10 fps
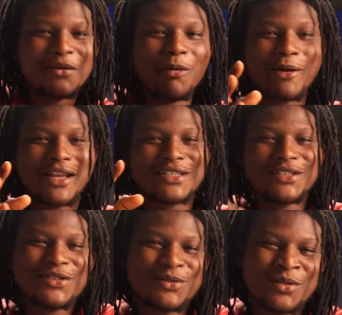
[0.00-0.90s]
We're
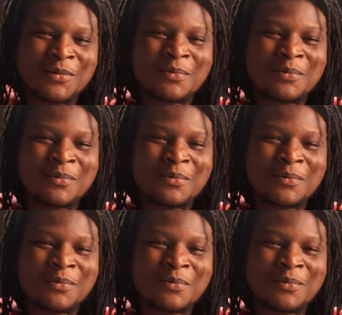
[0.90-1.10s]
getting used to it.